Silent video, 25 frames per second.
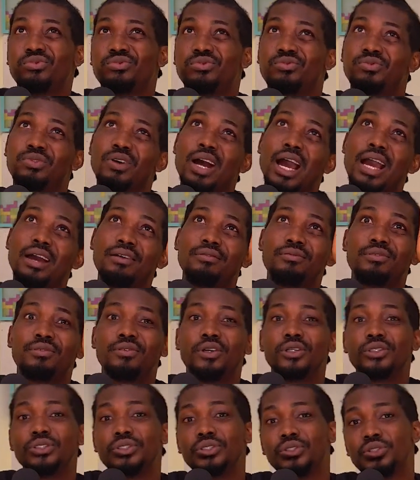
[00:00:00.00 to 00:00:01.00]

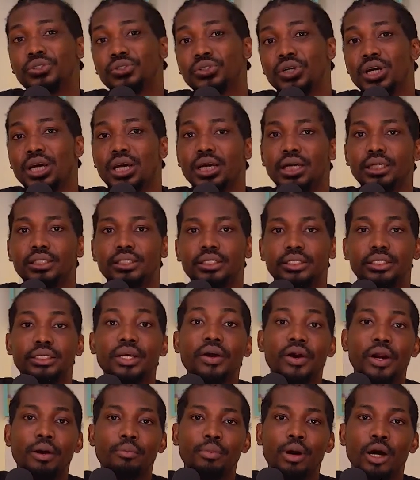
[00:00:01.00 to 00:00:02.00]
500
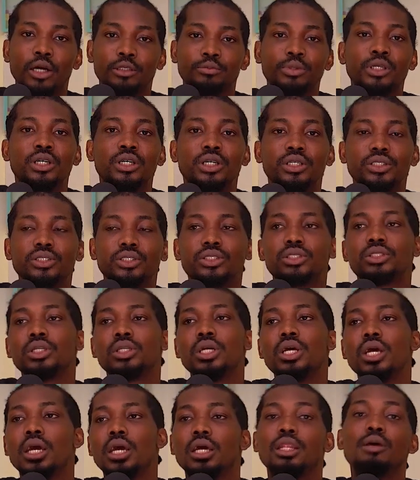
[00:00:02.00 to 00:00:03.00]
thereabout because
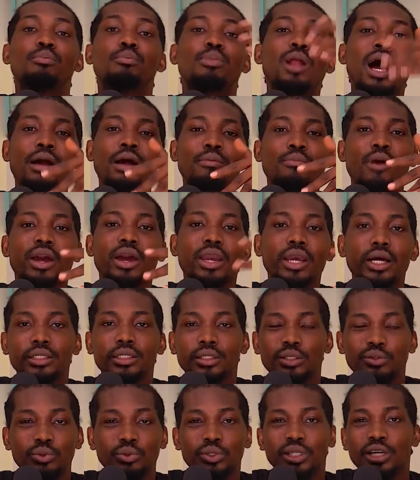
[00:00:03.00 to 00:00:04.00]
in the black market it
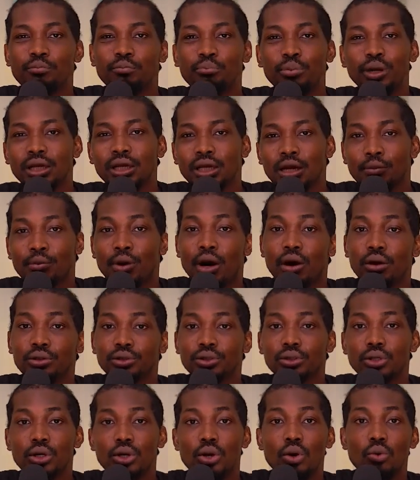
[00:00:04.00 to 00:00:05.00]
would have been about
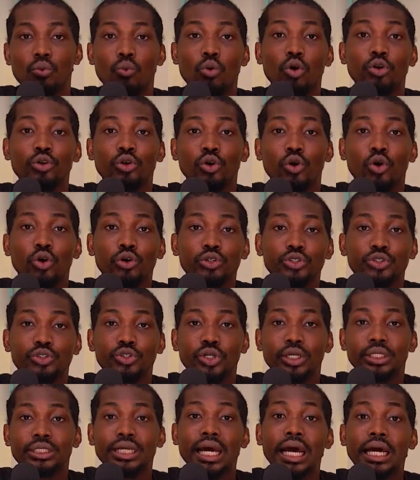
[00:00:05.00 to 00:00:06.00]

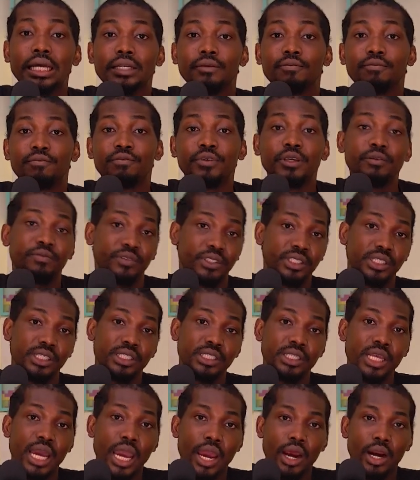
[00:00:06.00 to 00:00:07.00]
150
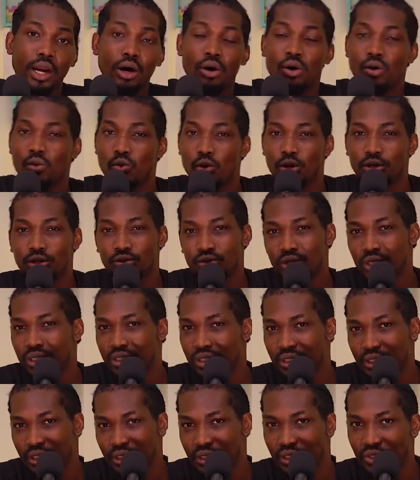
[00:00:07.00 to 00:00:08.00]
naira or
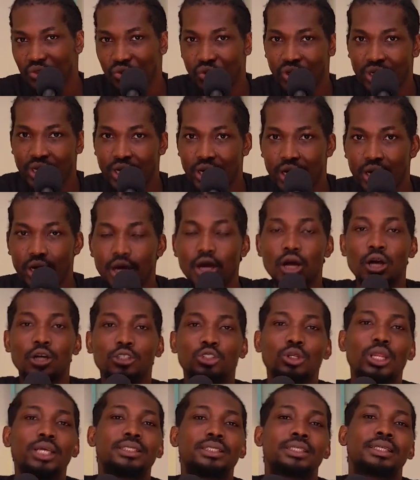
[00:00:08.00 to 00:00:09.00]
163 naira so
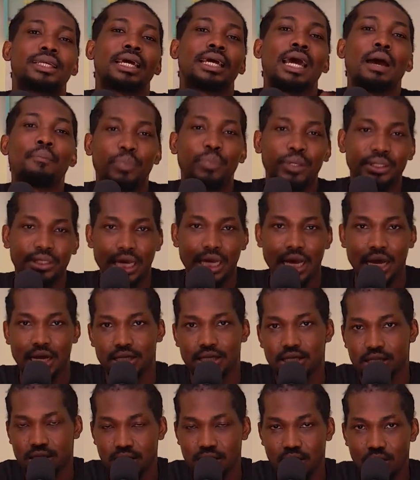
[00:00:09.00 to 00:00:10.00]
let's cap it at
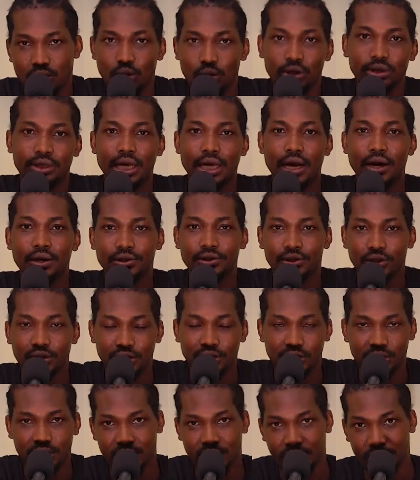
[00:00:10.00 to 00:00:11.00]

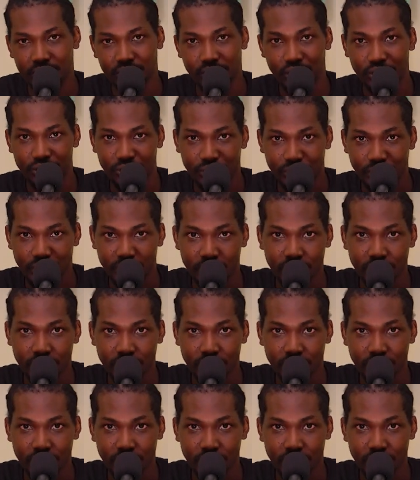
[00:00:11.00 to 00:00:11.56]
1600